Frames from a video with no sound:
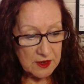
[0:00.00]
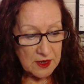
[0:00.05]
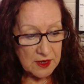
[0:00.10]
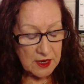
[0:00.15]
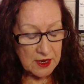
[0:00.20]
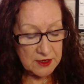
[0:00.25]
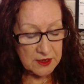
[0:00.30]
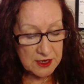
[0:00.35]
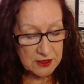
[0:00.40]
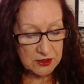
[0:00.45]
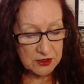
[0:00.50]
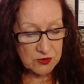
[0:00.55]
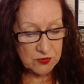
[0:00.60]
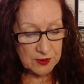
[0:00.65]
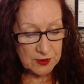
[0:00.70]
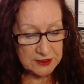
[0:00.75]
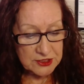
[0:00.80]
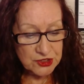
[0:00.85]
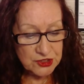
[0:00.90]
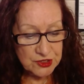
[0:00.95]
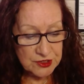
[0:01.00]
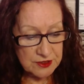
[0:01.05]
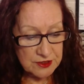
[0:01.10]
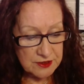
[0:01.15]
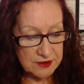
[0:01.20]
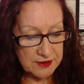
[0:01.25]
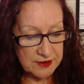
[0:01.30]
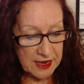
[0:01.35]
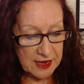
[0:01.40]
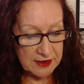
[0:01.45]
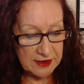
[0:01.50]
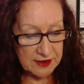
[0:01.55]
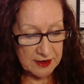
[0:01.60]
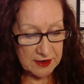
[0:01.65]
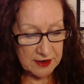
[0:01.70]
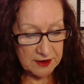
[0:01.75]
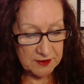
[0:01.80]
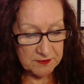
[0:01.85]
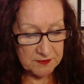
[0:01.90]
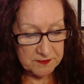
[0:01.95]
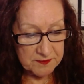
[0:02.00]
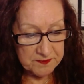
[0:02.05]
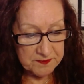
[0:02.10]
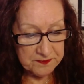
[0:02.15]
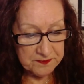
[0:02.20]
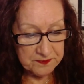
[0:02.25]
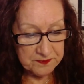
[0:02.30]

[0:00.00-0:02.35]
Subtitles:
Another question that I